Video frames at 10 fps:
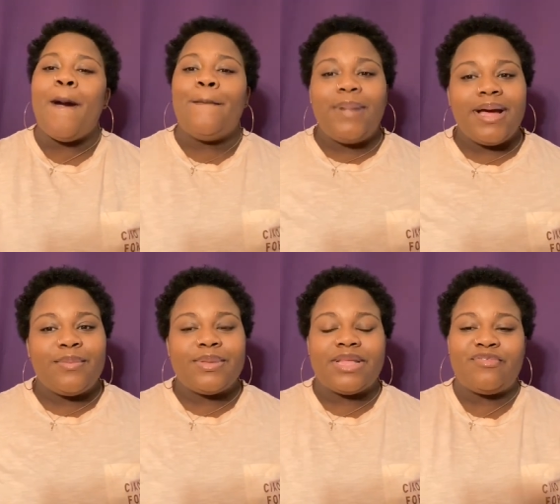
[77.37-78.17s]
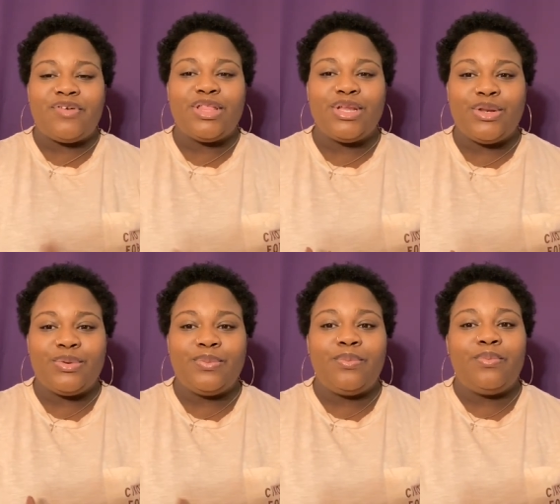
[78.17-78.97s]
But without further
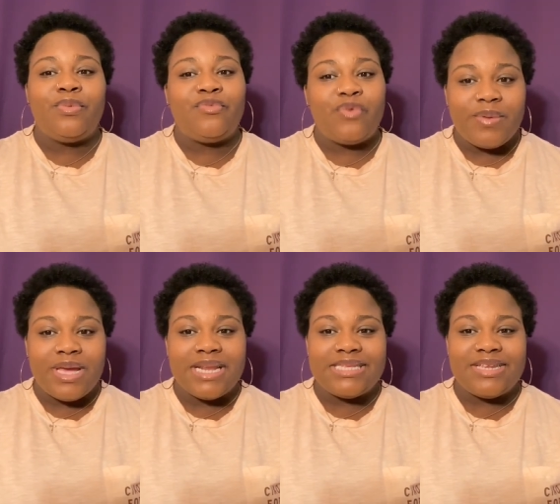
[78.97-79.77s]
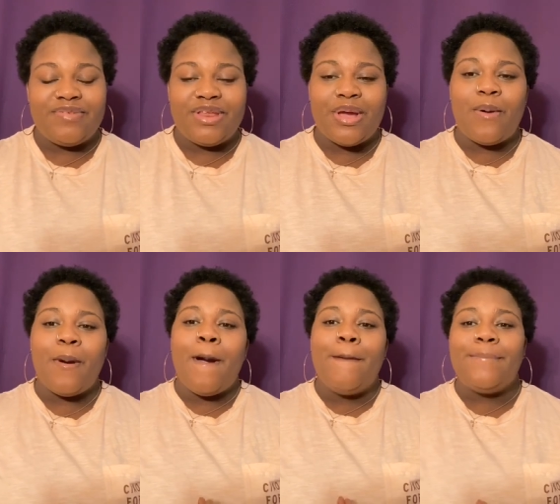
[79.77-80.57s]
ado, before we get into the
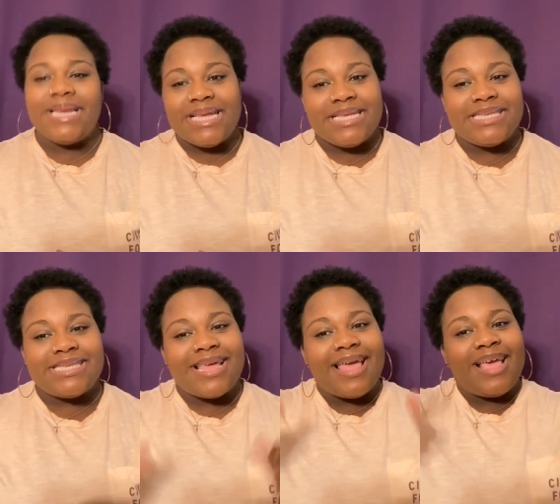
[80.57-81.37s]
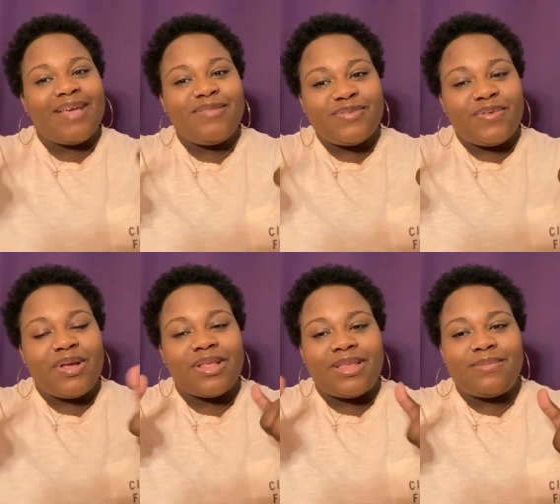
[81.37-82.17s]
video, please give this
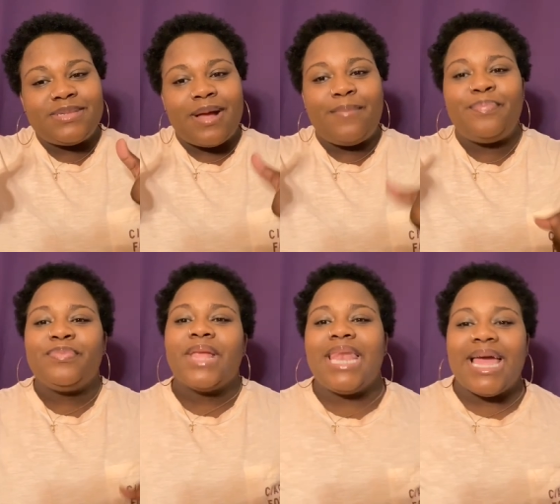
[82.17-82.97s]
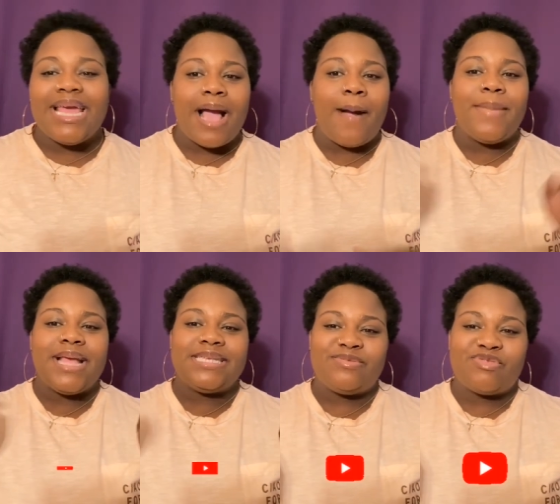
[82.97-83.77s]
video a thumbs up, like,
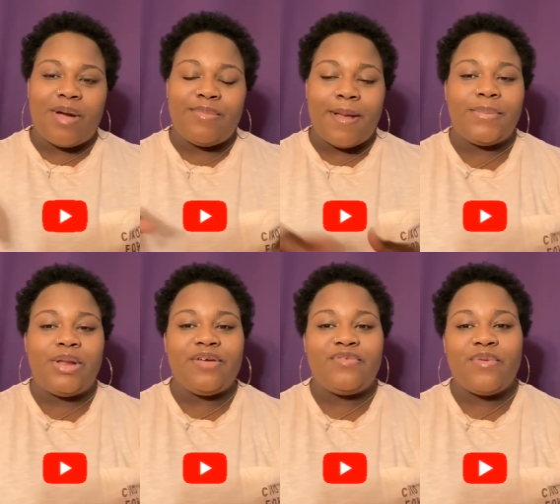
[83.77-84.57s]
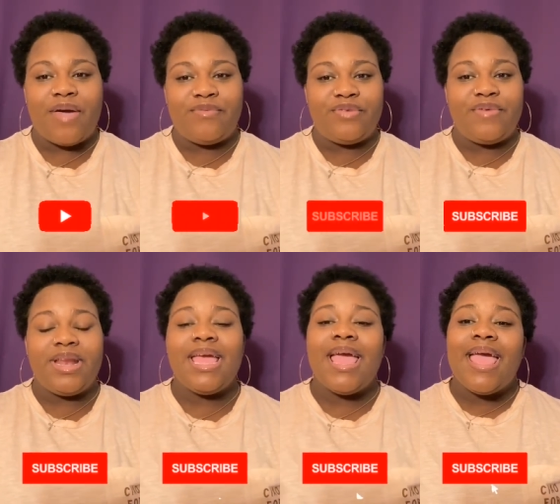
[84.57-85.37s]
comment, and subscribe down below if you haven't
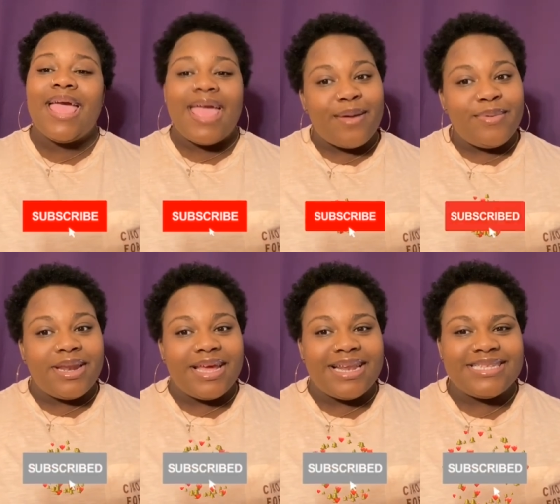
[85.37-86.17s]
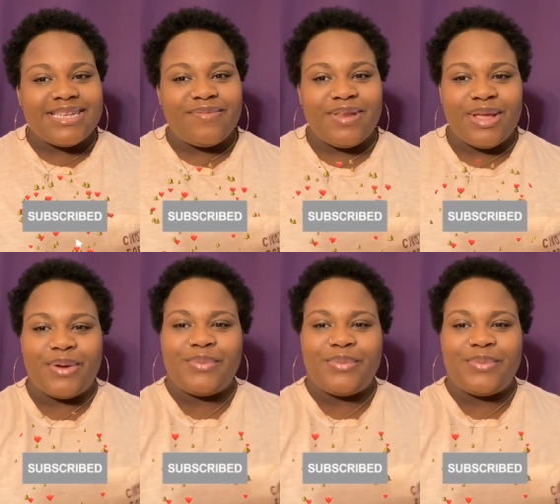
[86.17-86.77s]
already. And we're going to get into the video.